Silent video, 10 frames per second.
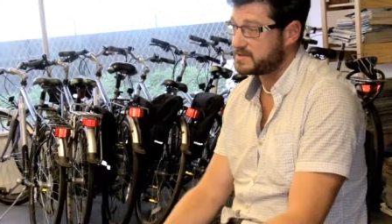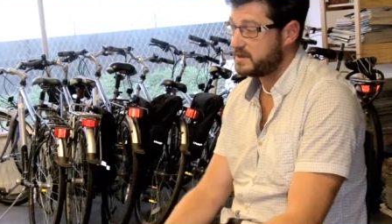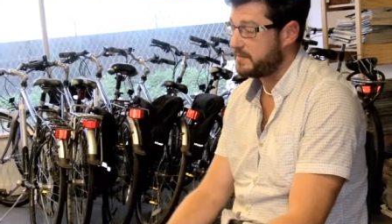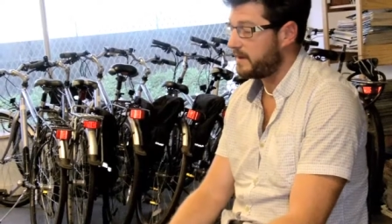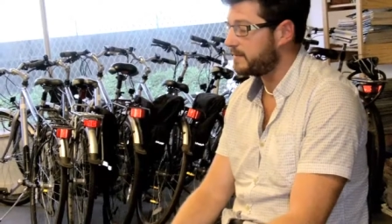
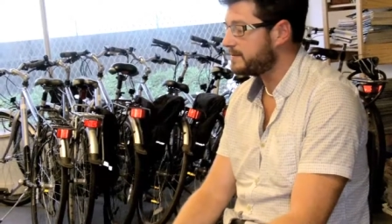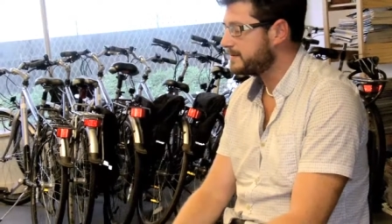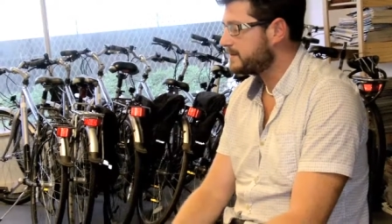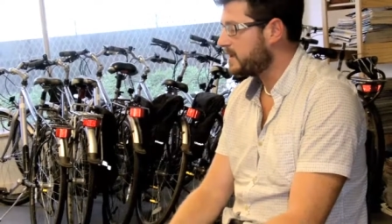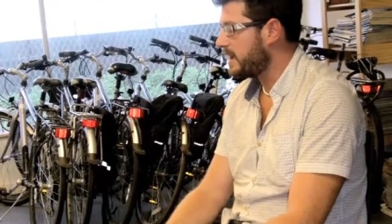passionate about.
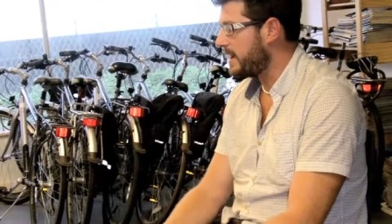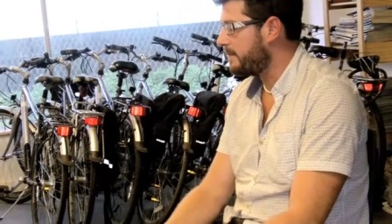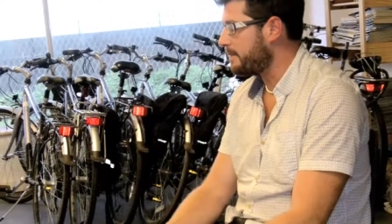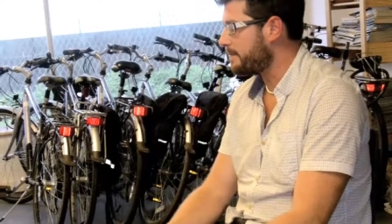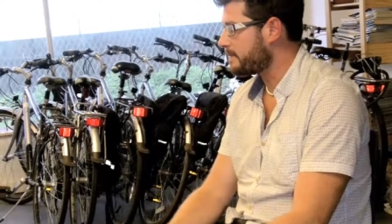
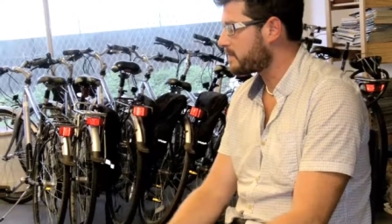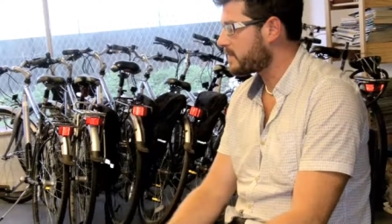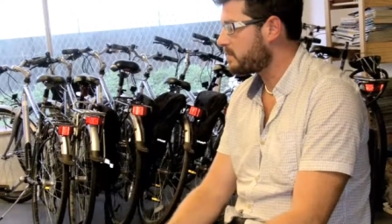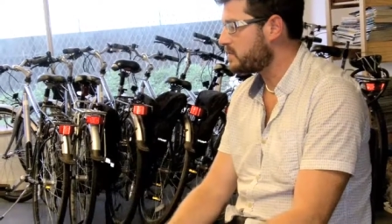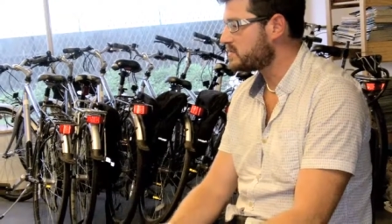
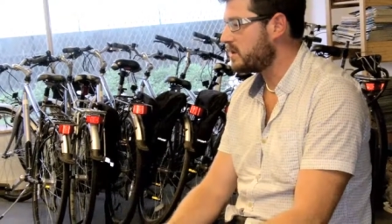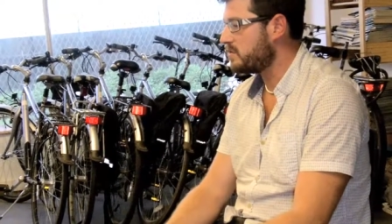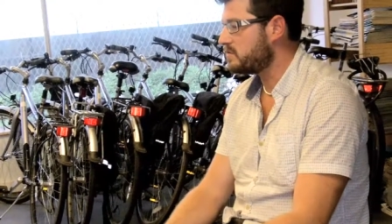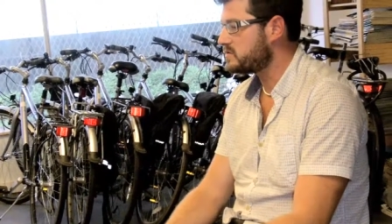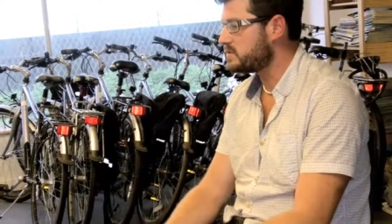But
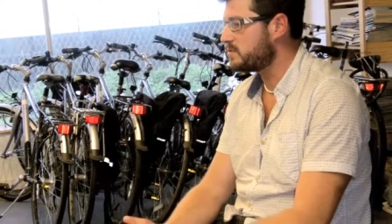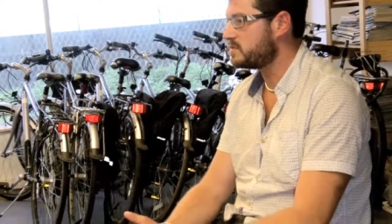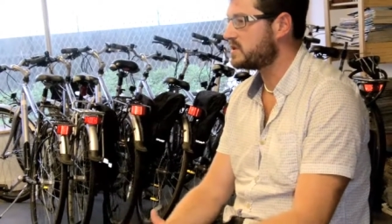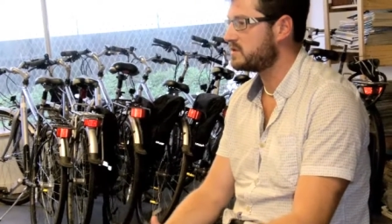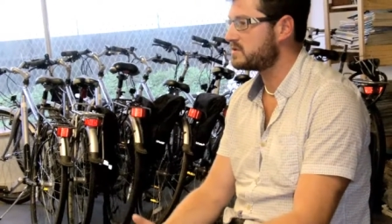also
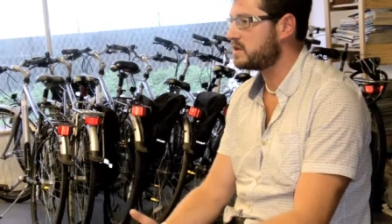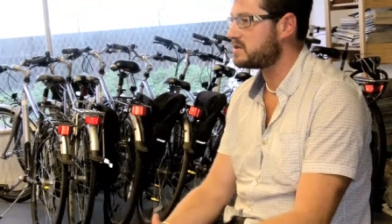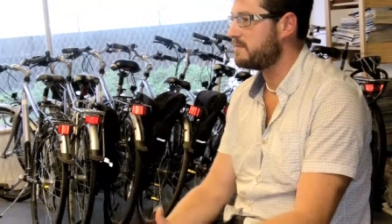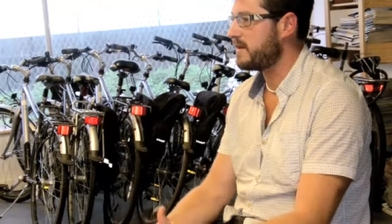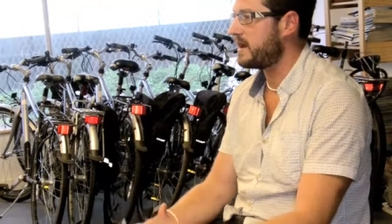supporting
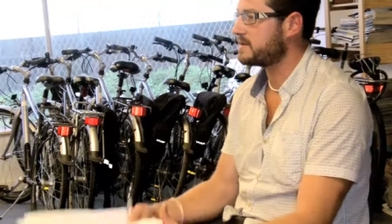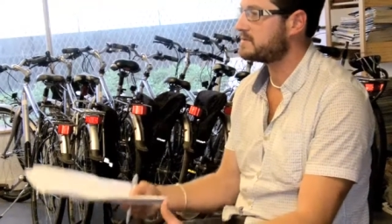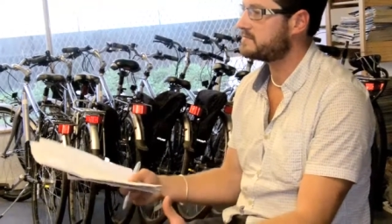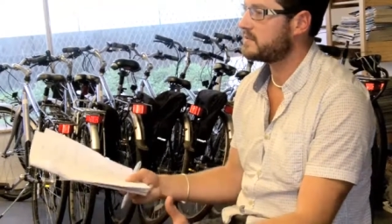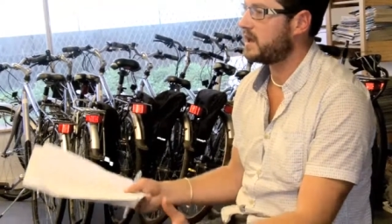social impact
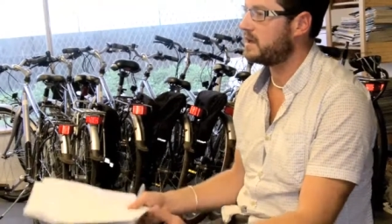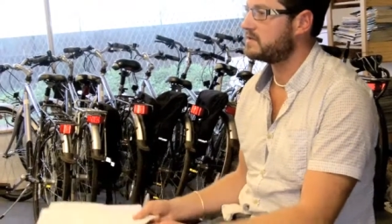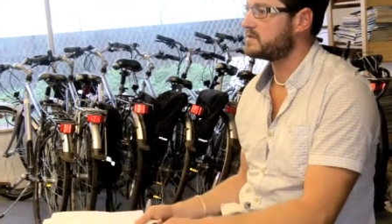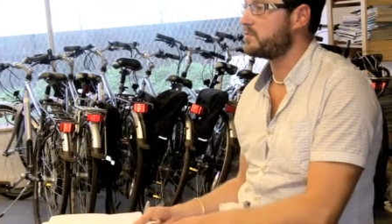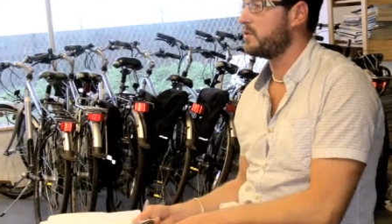
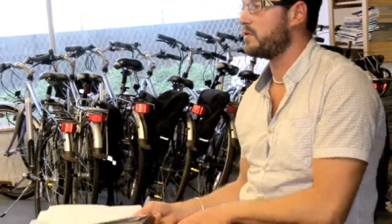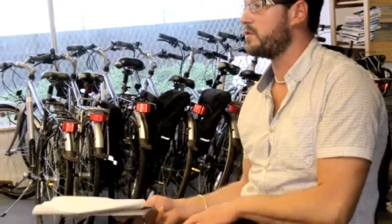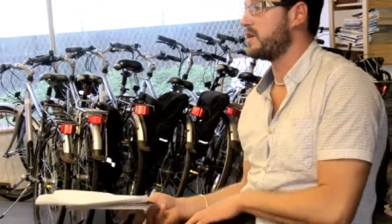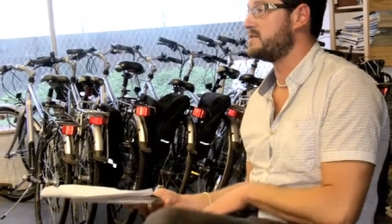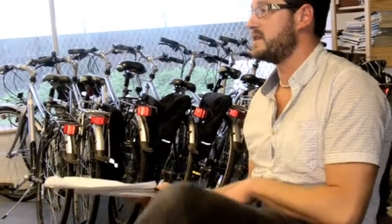and supporting
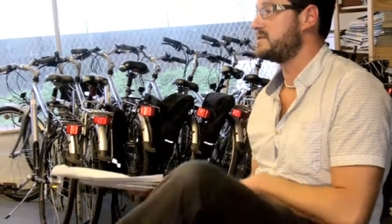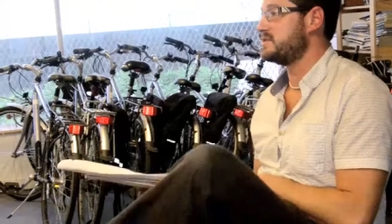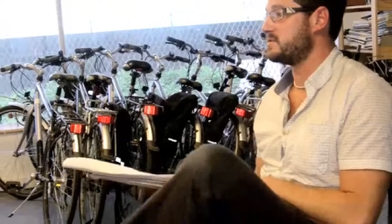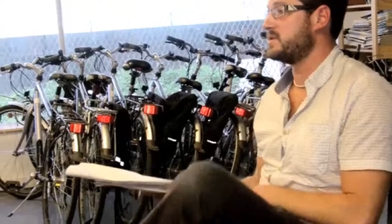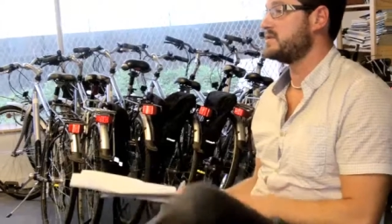
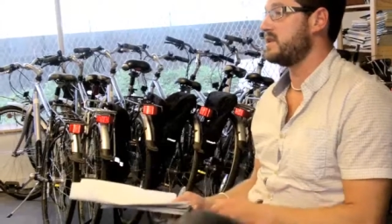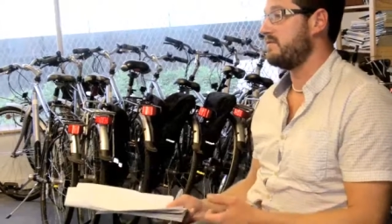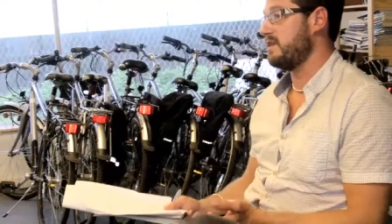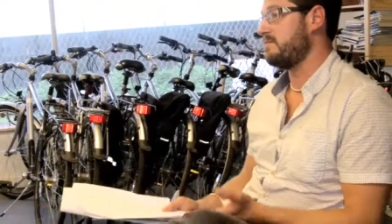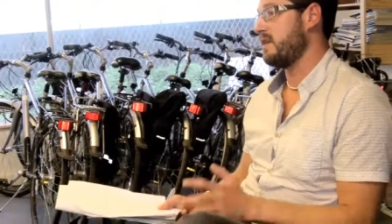organisations to
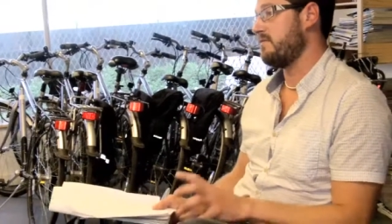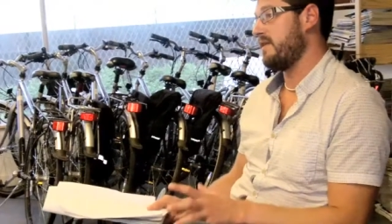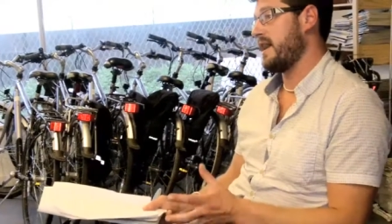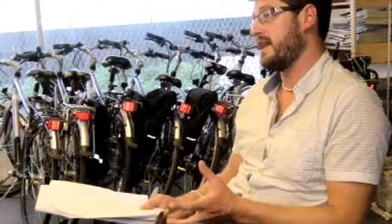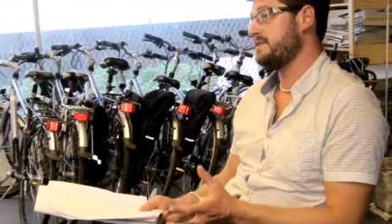understand the impact
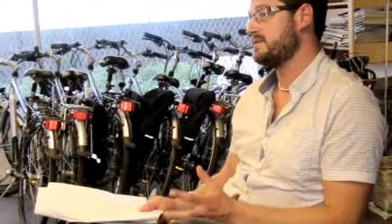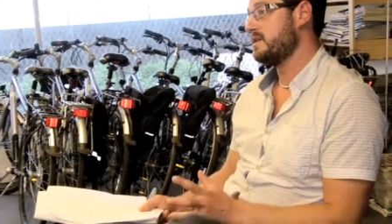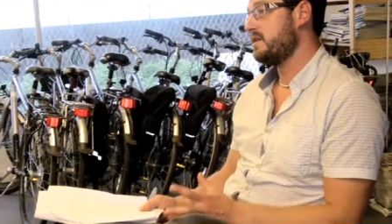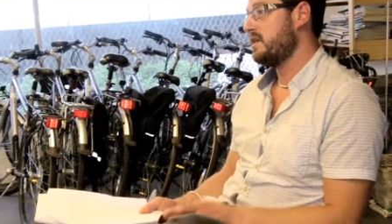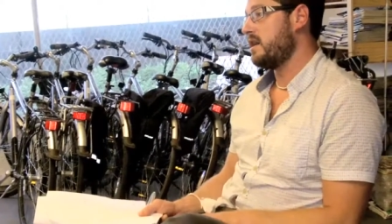that they had,
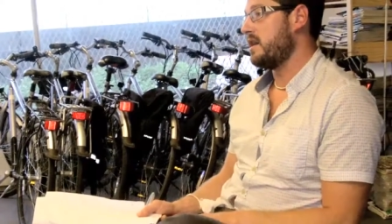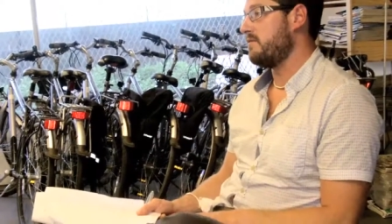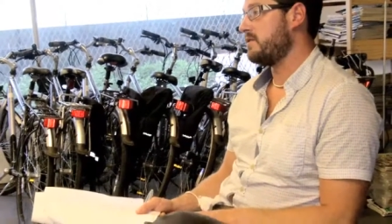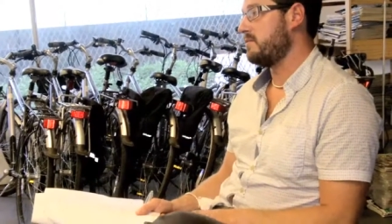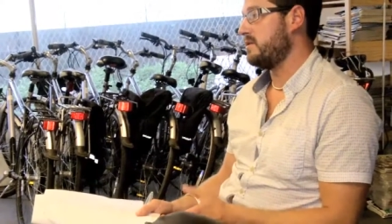
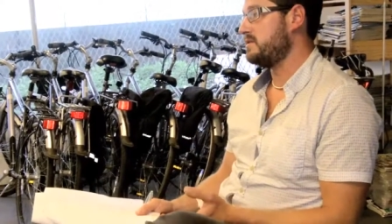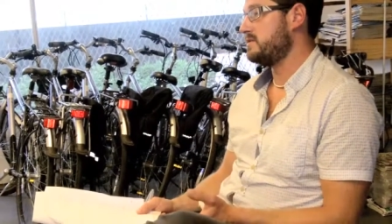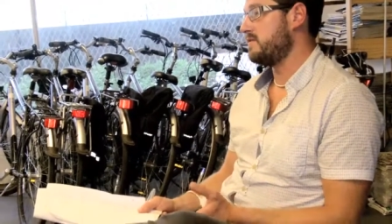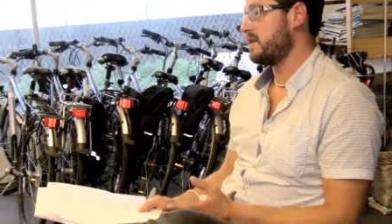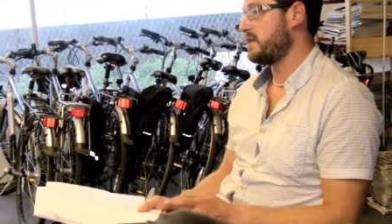the
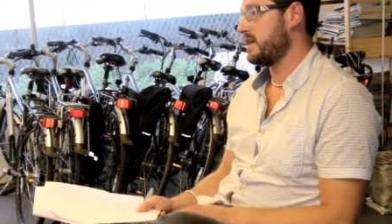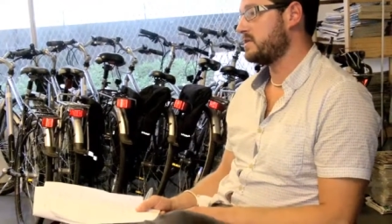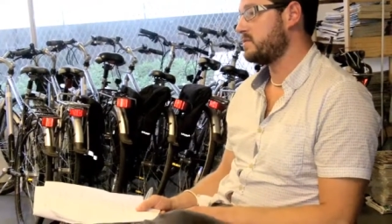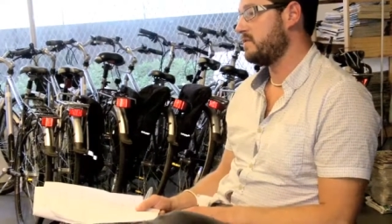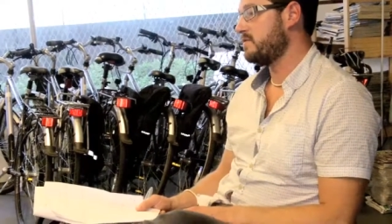communities they
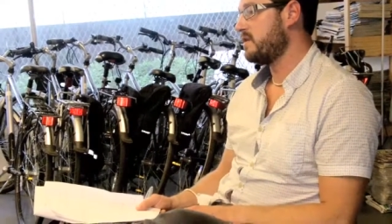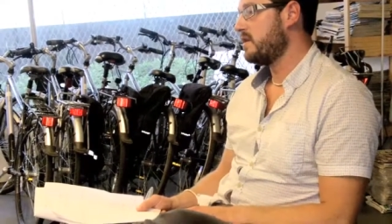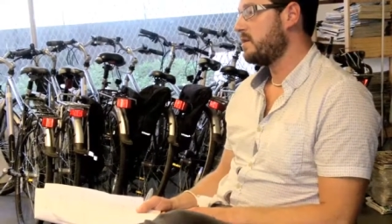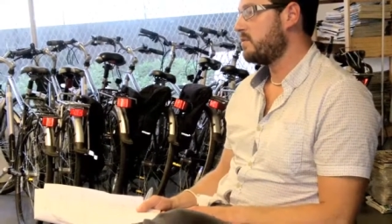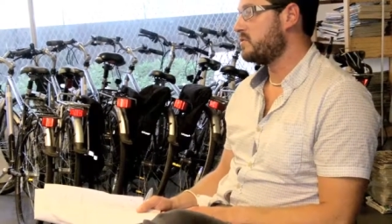connect with,
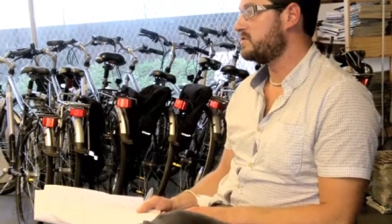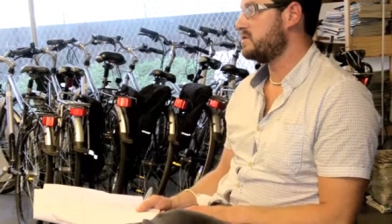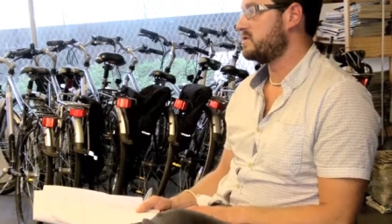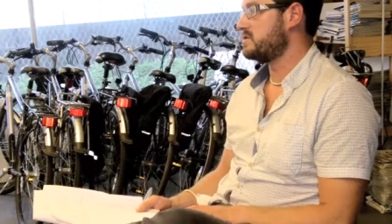but also